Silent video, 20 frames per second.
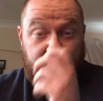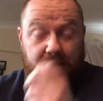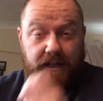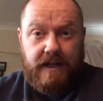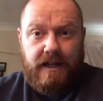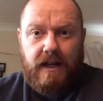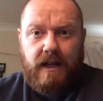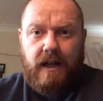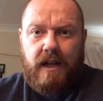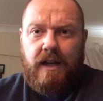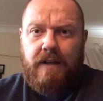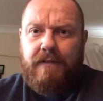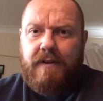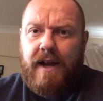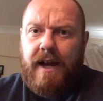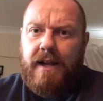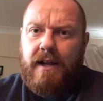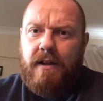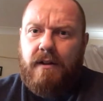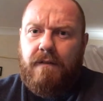you know, I love
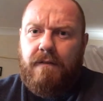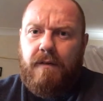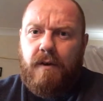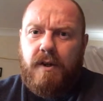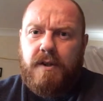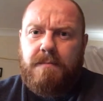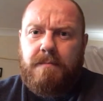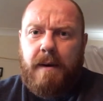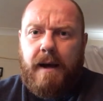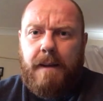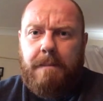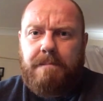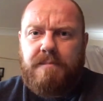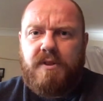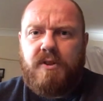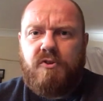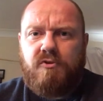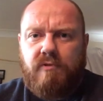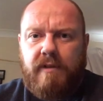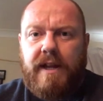going to the Fuller's
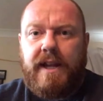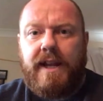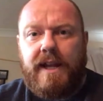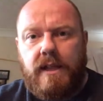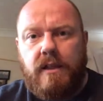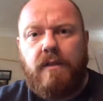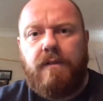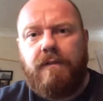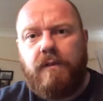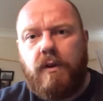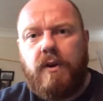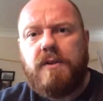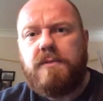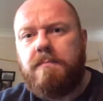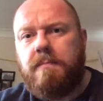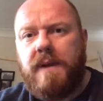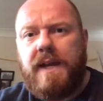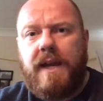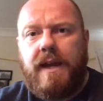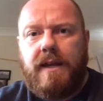pubs and drinking the Fuller's
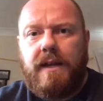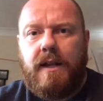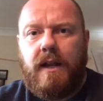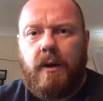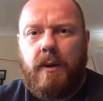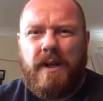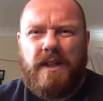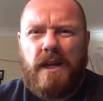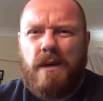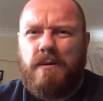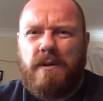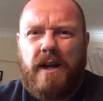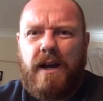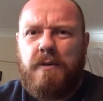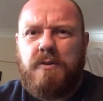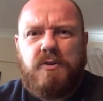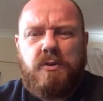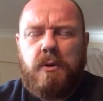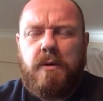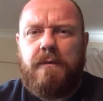beer. You know, I don't
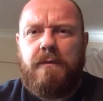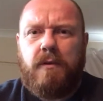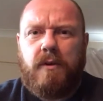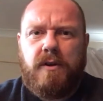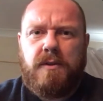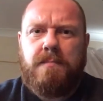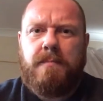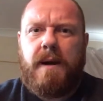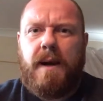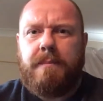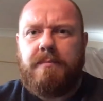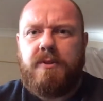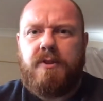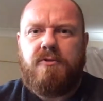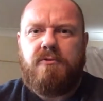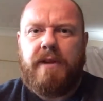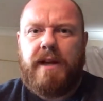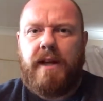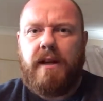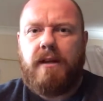go to a Fuller's pub to
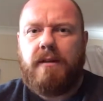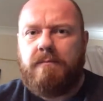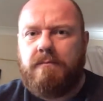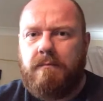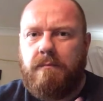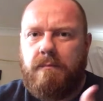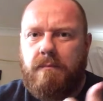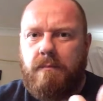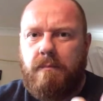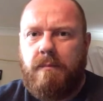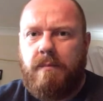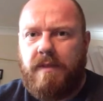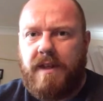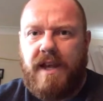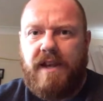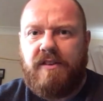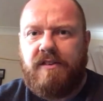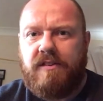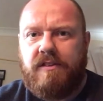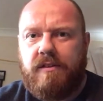drink
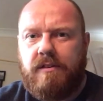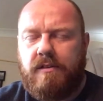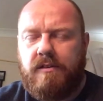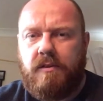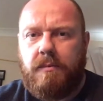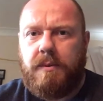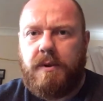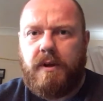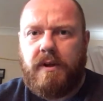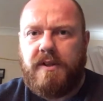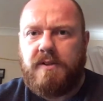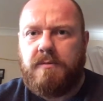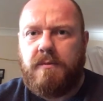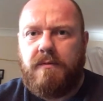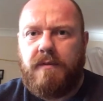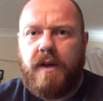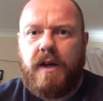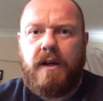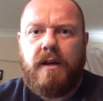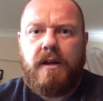this, to be honest
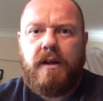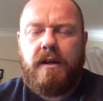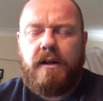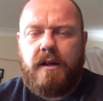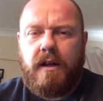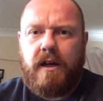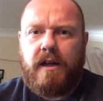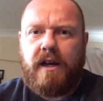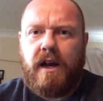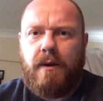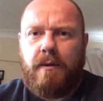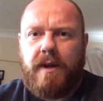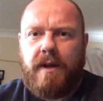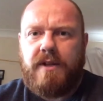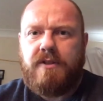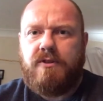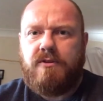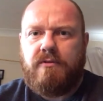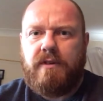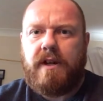with you. I go there
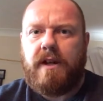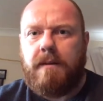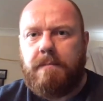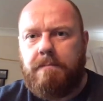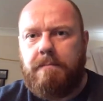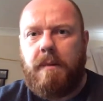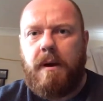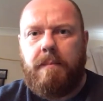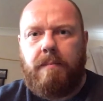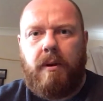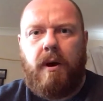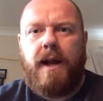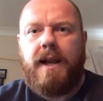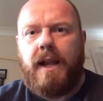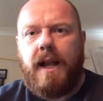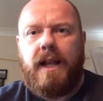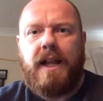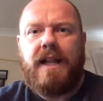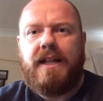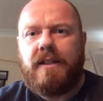to drink a, a pint
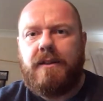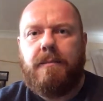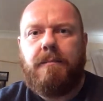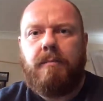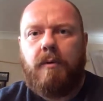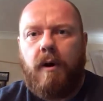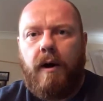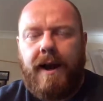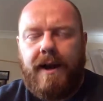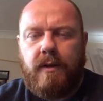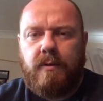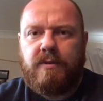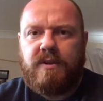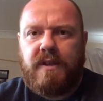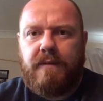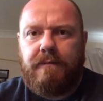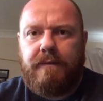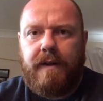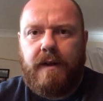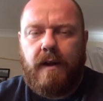of London Pride or
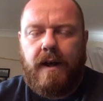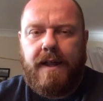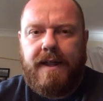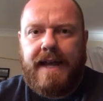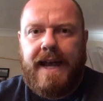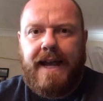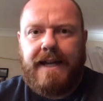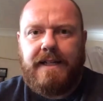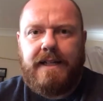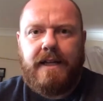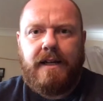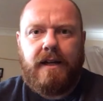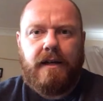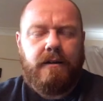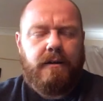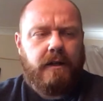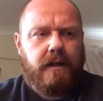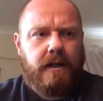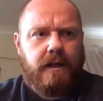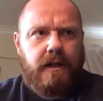something like that, you
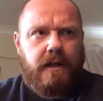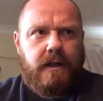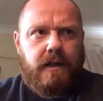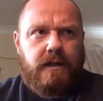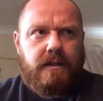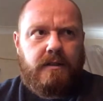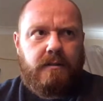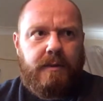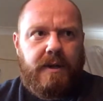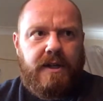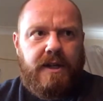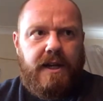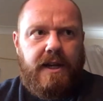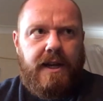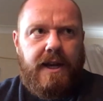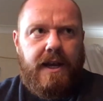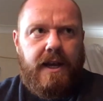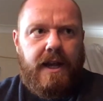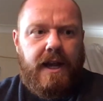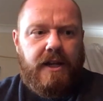know. So when you
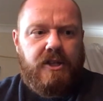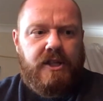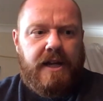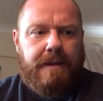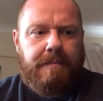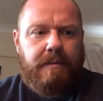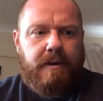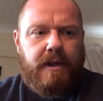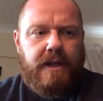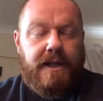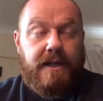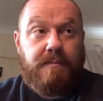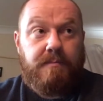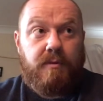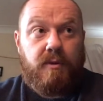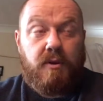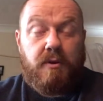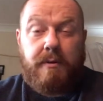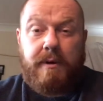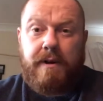hear that a Japanese
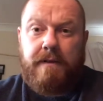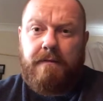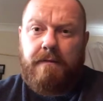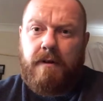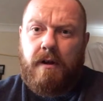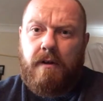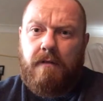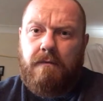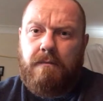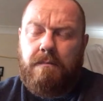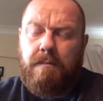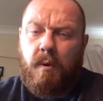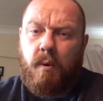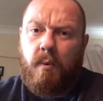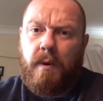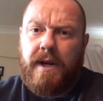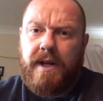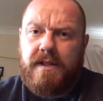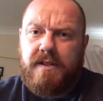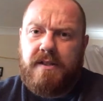brewery have, have
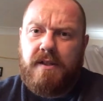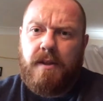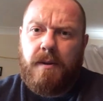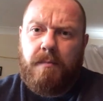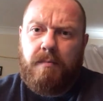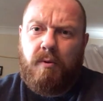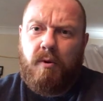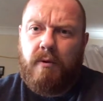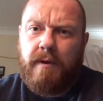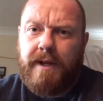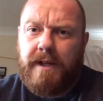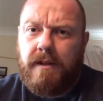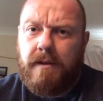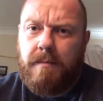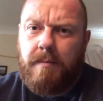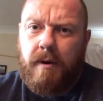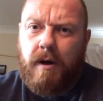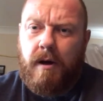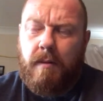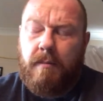bought into the brewing
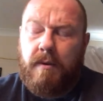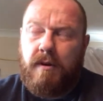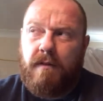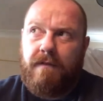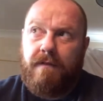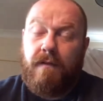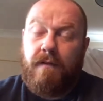department of